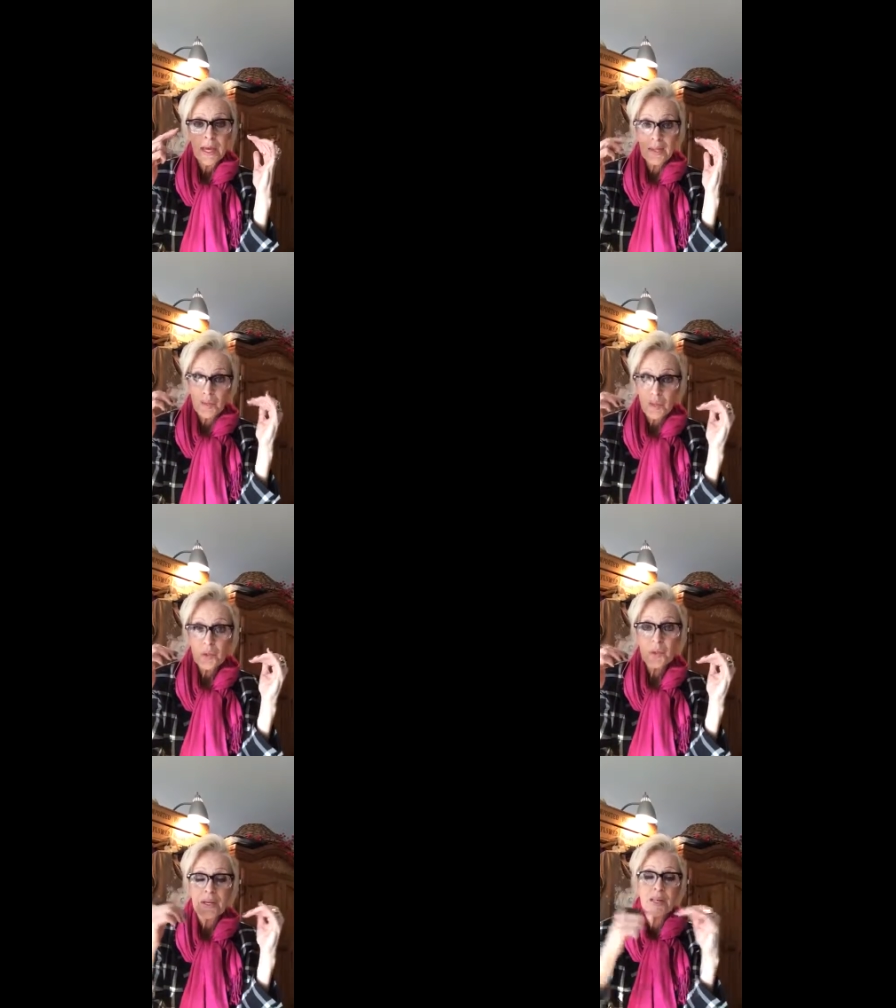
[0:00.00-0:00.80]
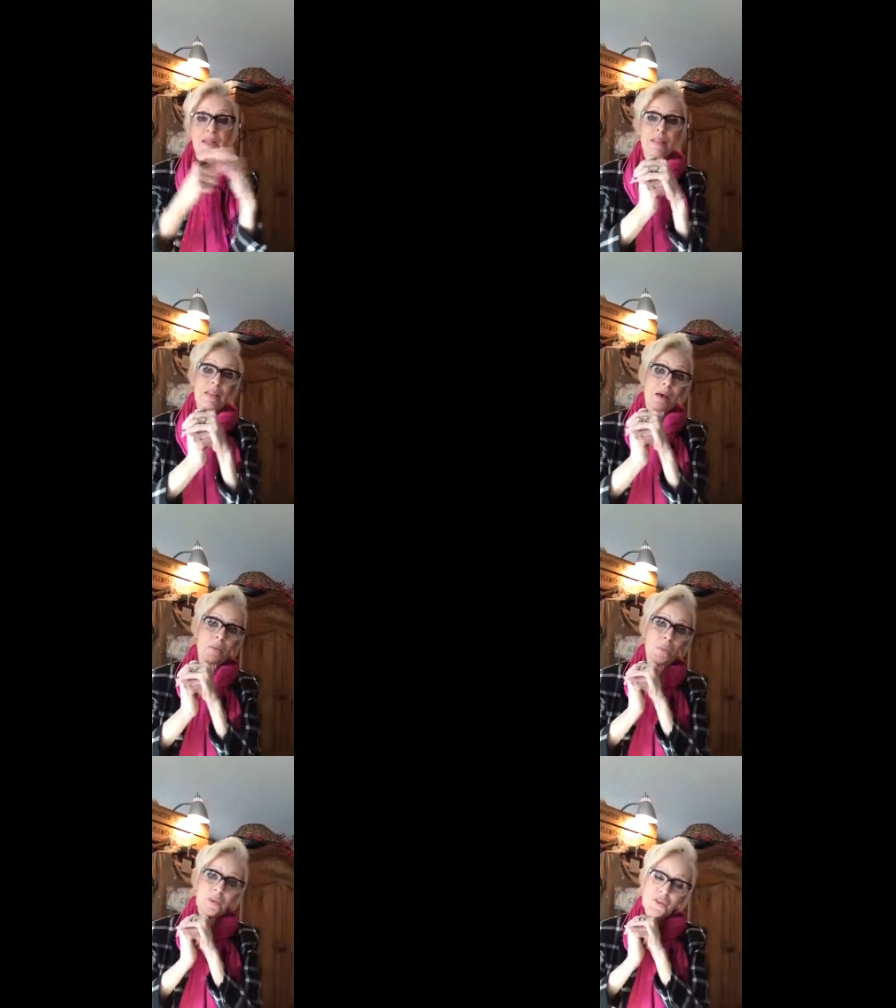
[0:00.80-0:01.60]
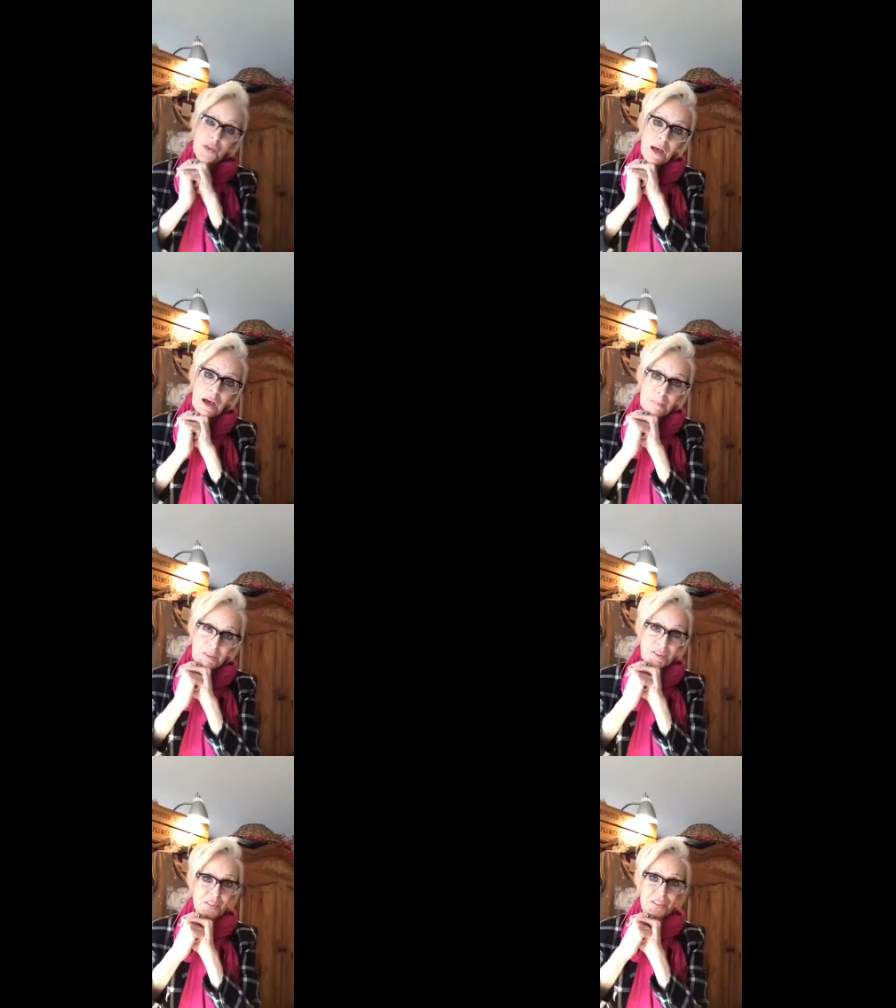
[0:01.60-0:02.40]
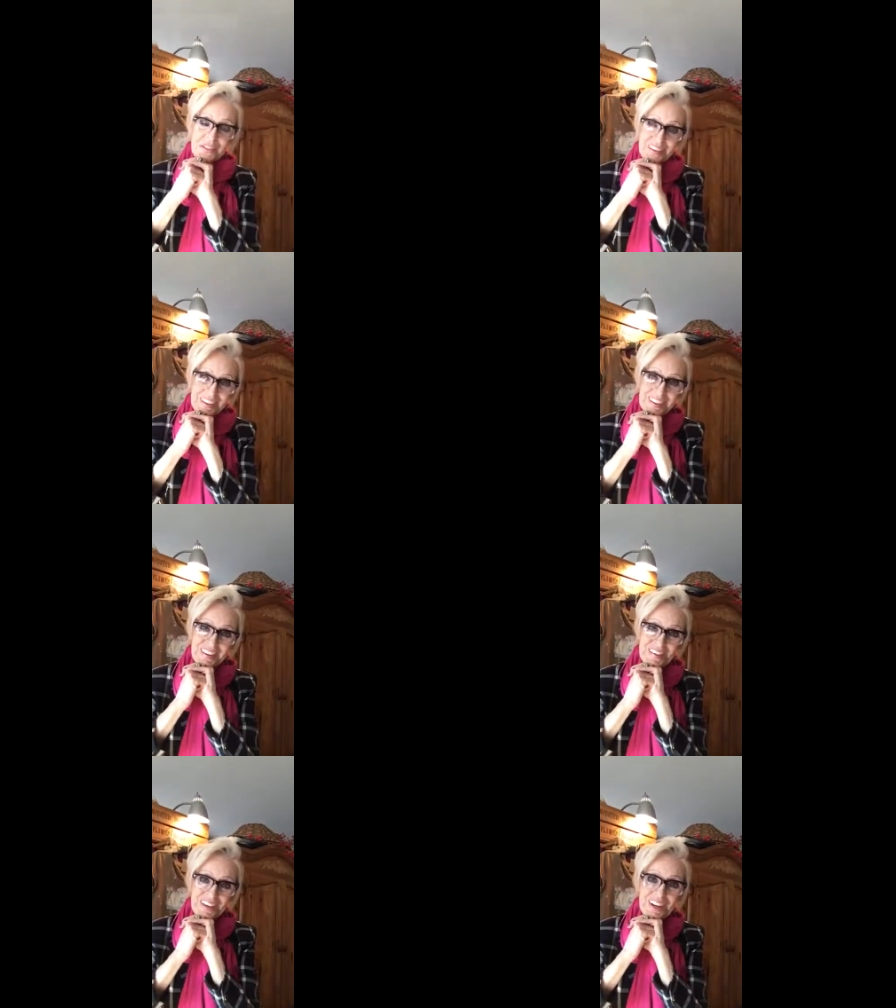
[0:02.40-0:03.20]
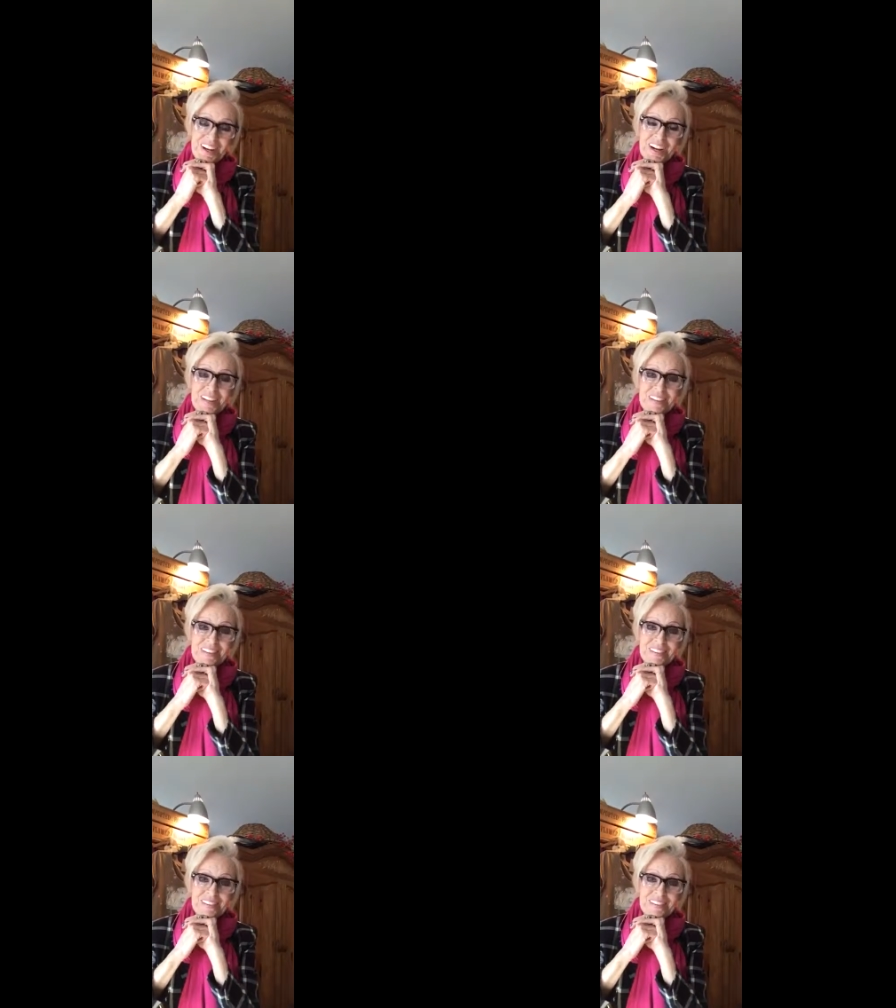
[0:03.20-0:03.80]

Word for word: and doing that was opposite of God.